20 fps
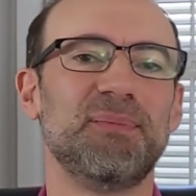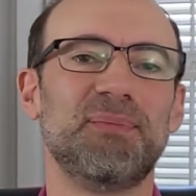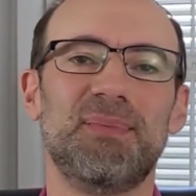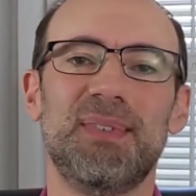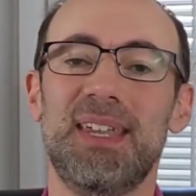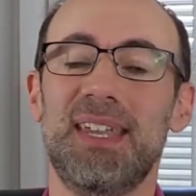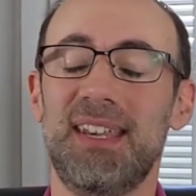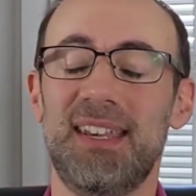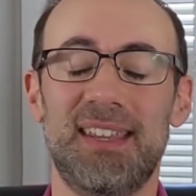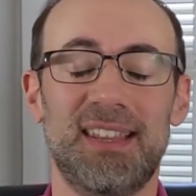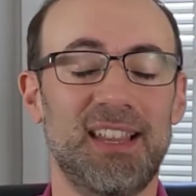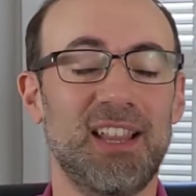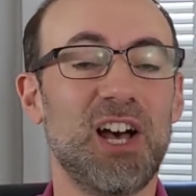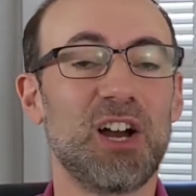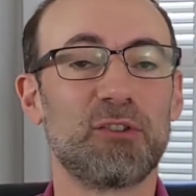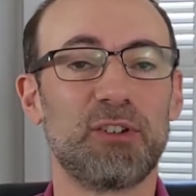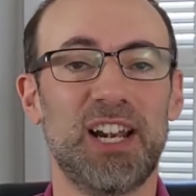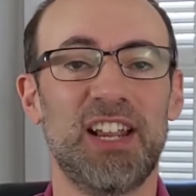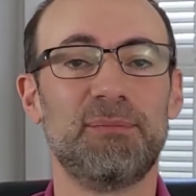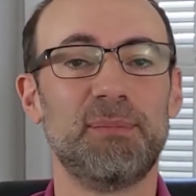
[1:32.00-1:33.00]
In the
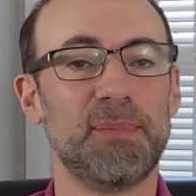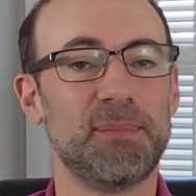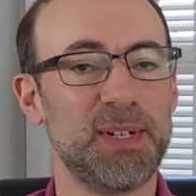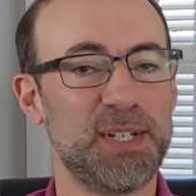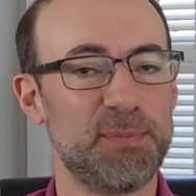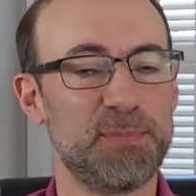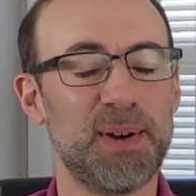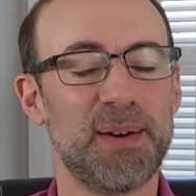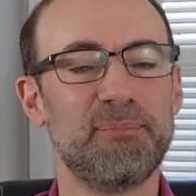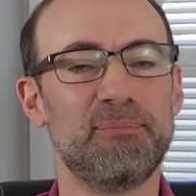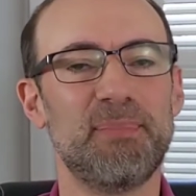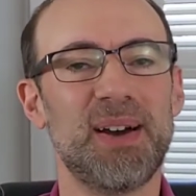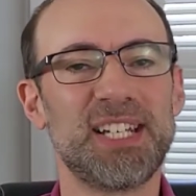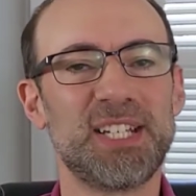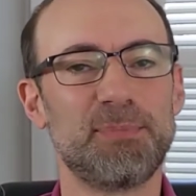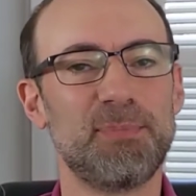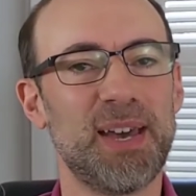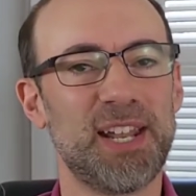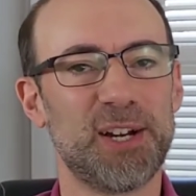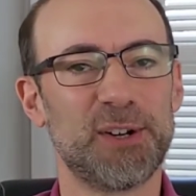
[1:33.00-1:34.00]
long run, have been
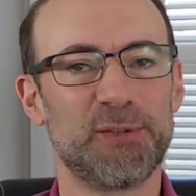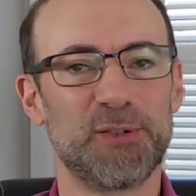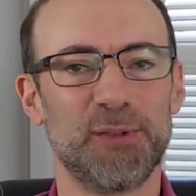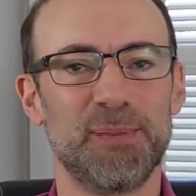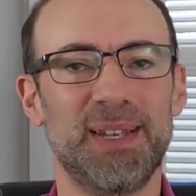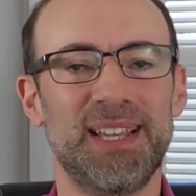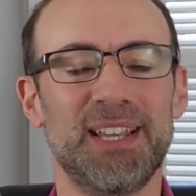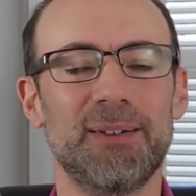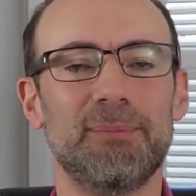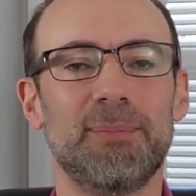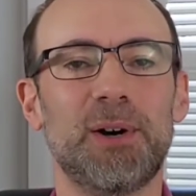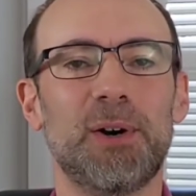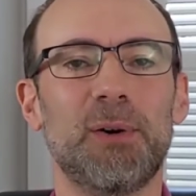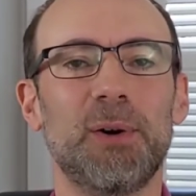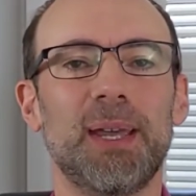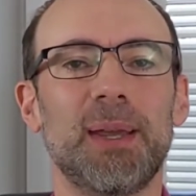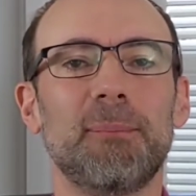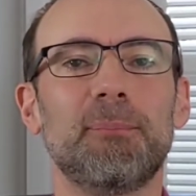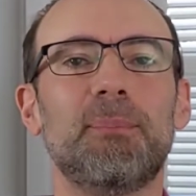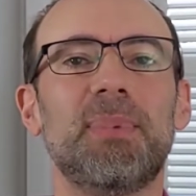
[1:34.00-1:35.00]
much better for me than Boeing.